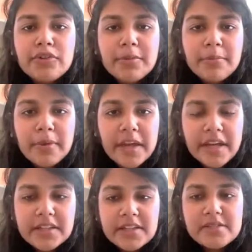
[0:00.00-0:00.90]
we
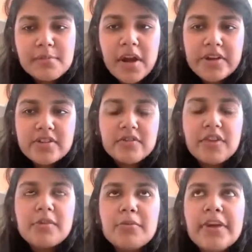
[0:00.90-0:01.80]
make this margin?
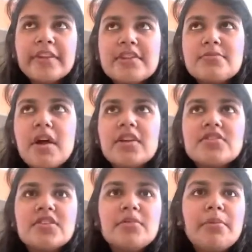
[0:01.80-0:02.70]
We make this
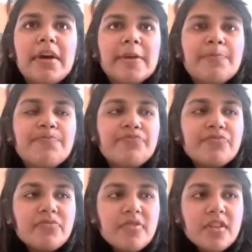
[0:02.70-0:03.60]
margin by,
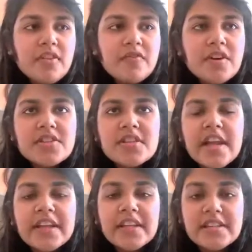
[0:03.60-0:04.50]
first
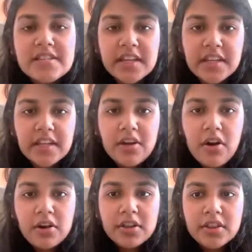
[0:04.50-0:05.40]
line is taken
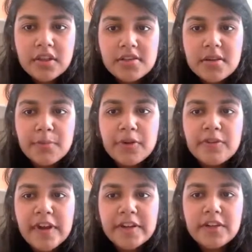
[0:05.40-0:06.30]
on the support
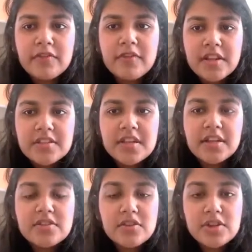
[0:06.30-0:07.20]
vector of one
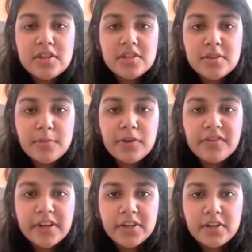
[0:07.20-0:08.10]
side. So the support
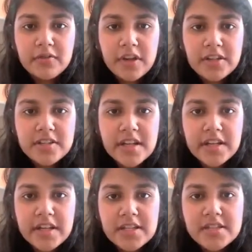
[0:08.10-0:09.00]
vector on one
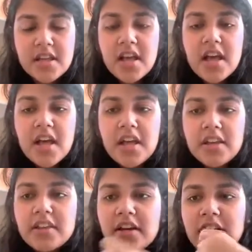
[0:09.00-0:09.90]
side is
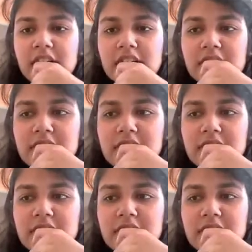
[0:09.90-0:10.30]
the